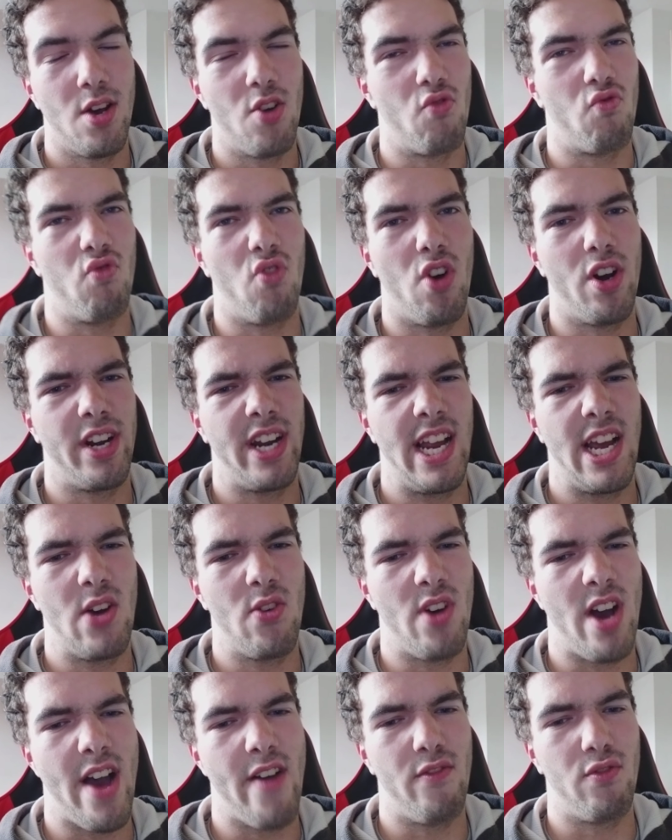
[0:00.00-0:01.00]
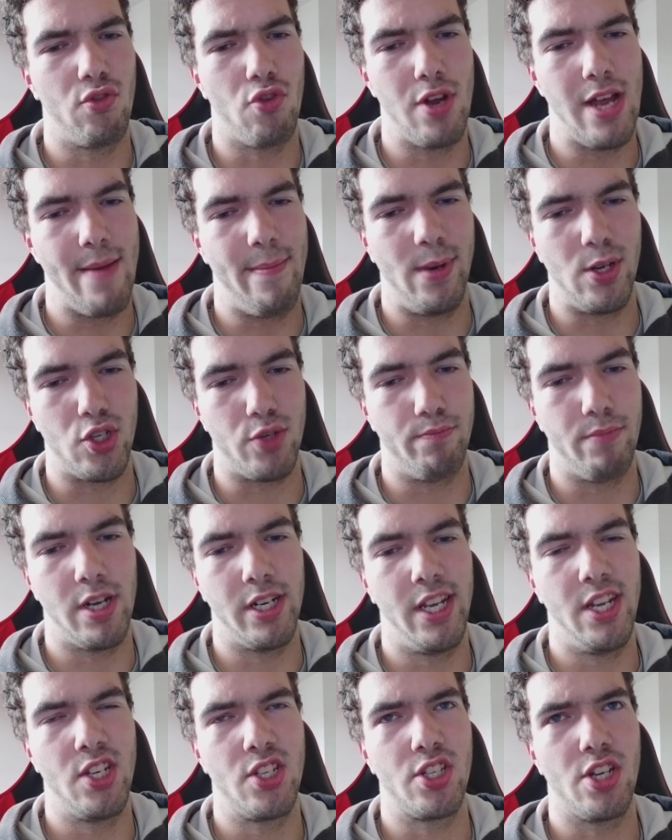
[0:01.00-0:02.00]
Right now, I haven't got that much
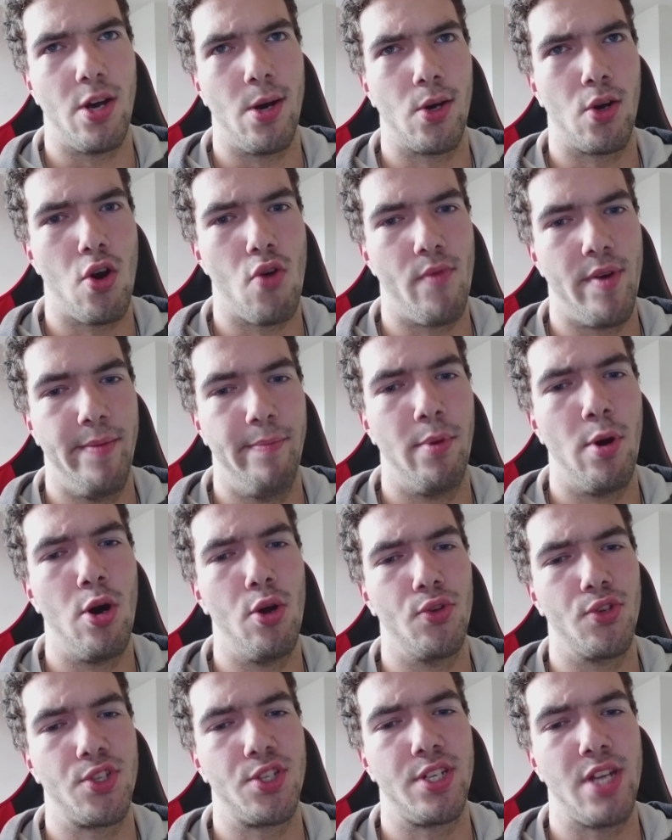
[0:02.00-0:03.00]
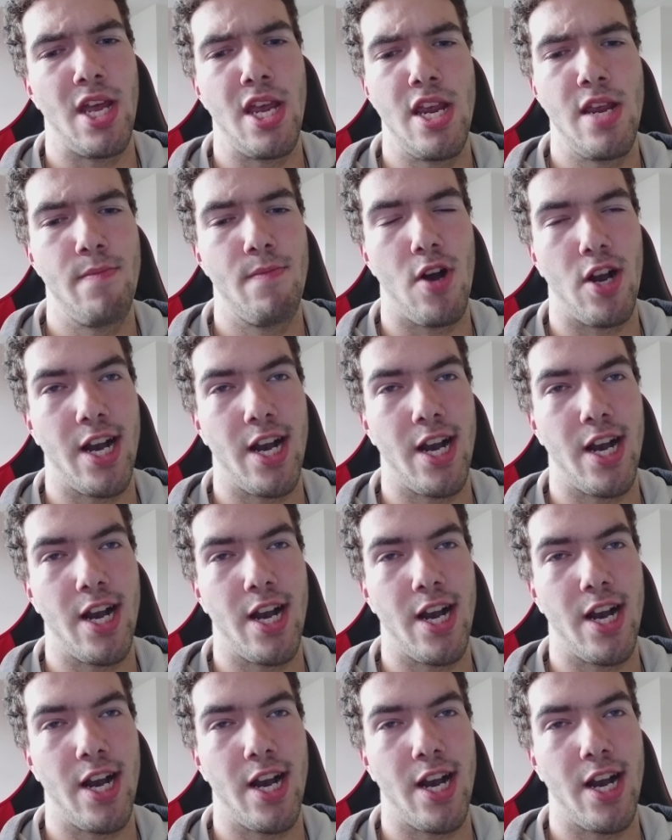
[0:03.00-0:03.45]
money, so I can't really buy on Steam.